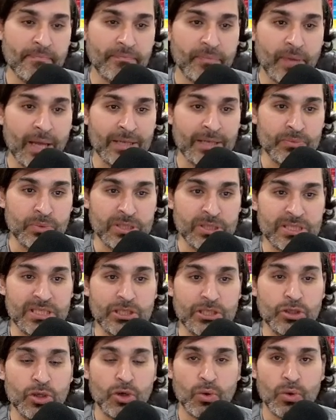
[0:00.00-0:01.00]
And we'll
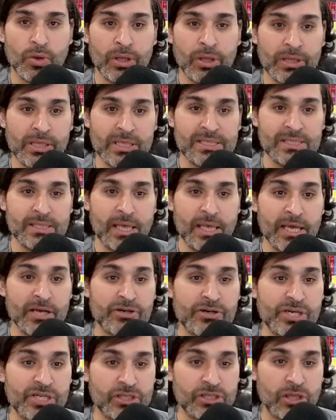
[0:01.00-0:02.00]
see, this
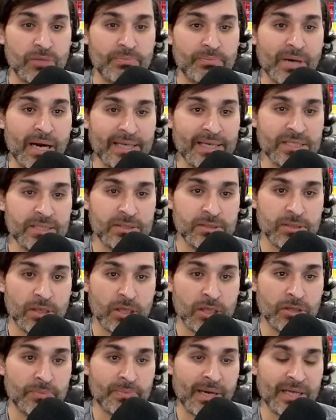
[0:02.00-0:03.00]
increase on the price
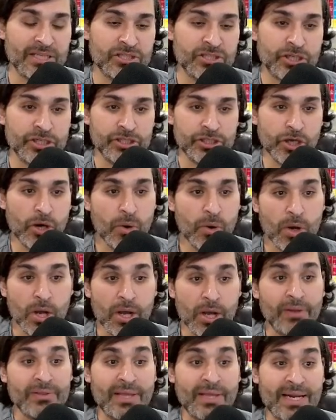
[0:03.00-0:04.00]
ratio.
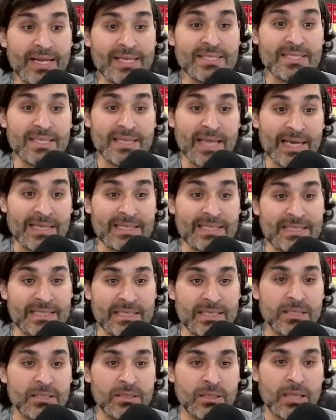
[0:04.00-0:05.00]
There is an
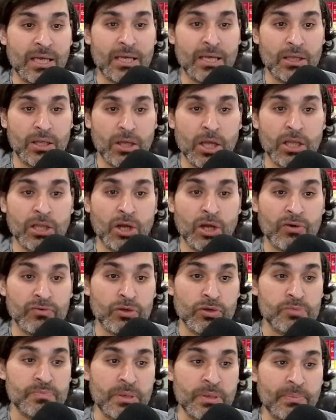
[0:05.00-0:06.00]
idea that a lot of
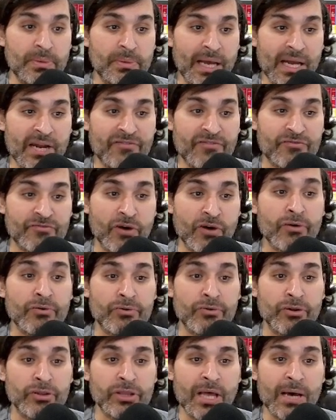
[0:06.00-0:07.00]
those people kind of front
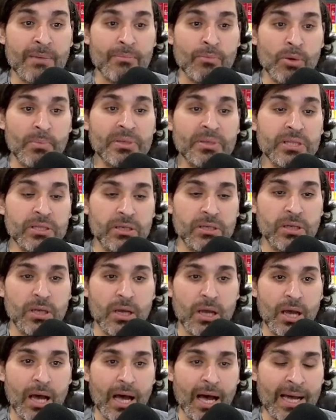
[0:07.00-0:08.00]
run that moment,
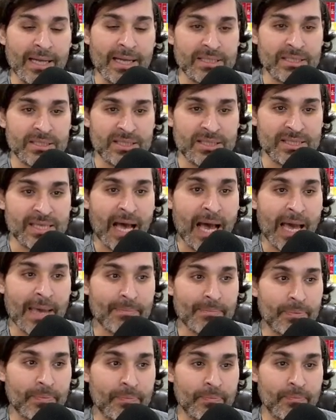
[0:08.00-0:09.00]
and this
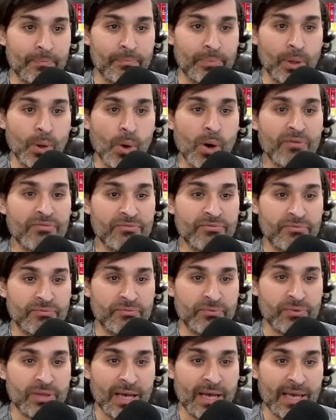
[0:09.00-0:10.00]
hype blow off
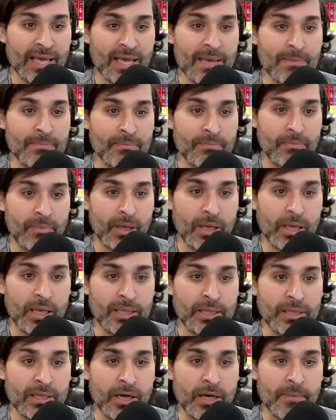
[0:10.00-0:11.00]
that came
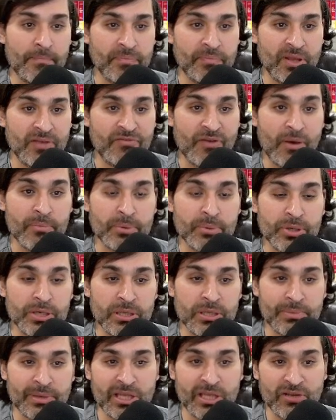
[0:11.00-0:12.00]
in February,
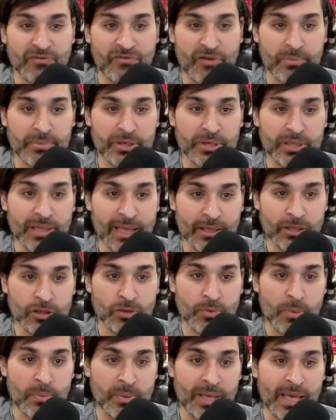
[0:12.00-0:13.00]
in the beginning of February, like,
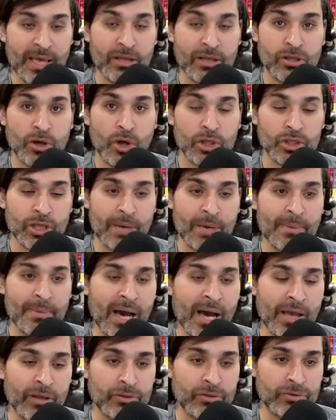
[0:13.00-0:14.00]
when we hit the all-time
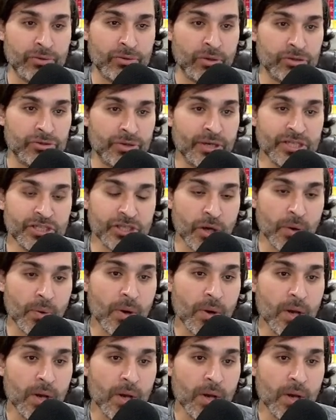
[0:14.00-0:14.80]
high on the ratio.